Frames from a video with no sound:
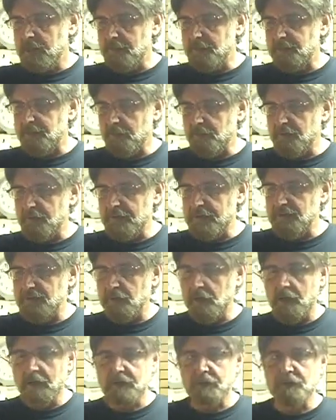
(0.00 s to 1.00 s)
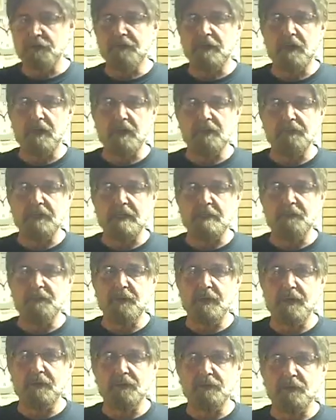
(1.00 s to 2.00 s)
Some of these audio files that I'm
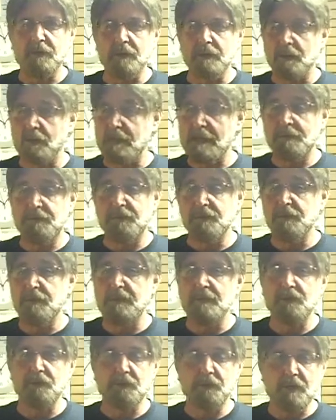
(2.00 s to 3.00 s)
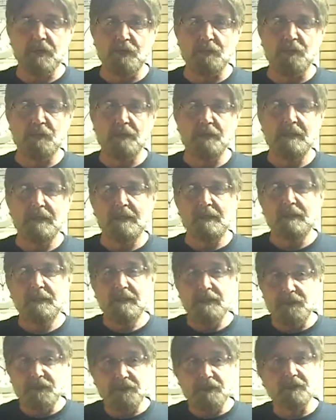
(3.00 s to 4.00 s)
transferring are absolutely incredible
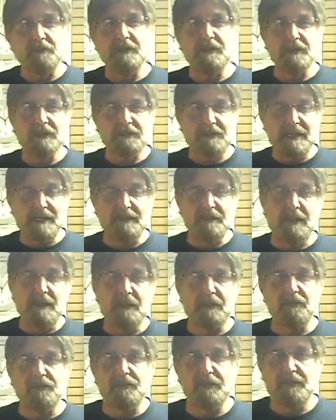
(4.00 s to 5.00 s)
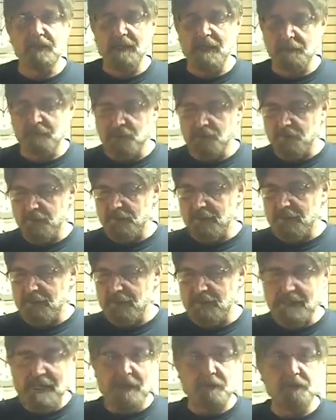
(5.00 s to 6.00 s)
considering the technology that I'm using,
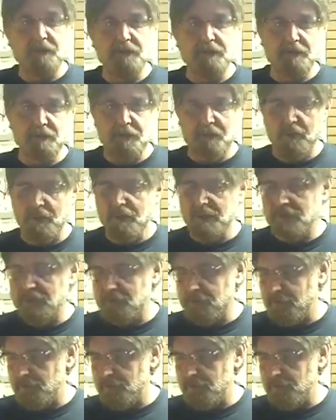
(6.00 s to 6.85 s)
and that was the point in